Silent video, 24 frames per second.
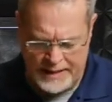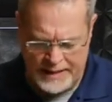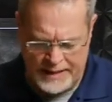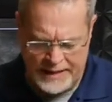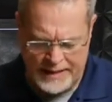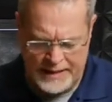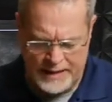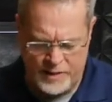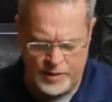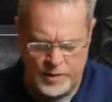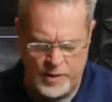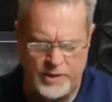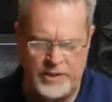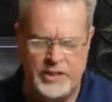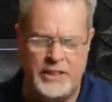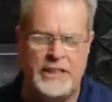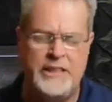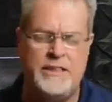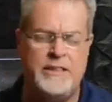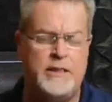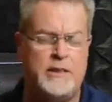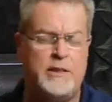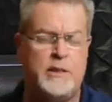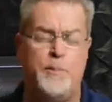And Lord
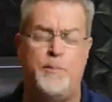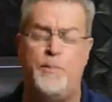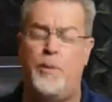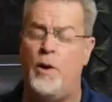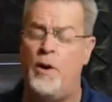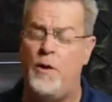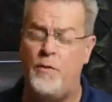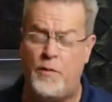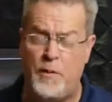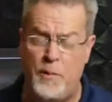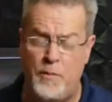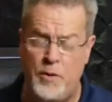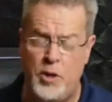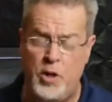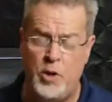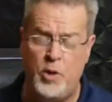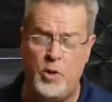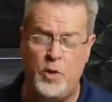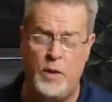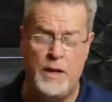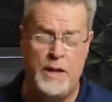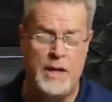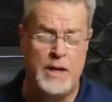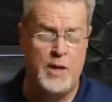Jesus, apart from
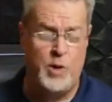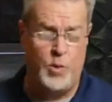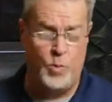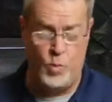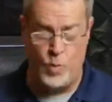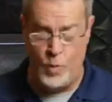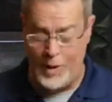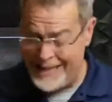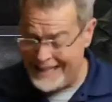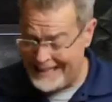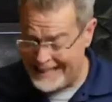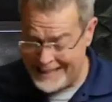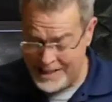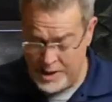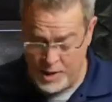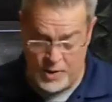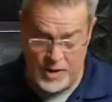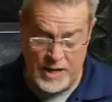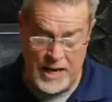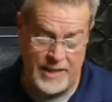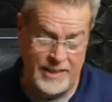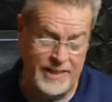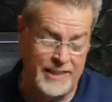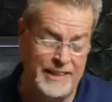you, we can do
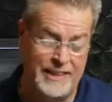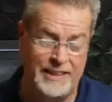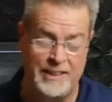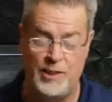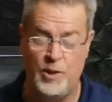nothing.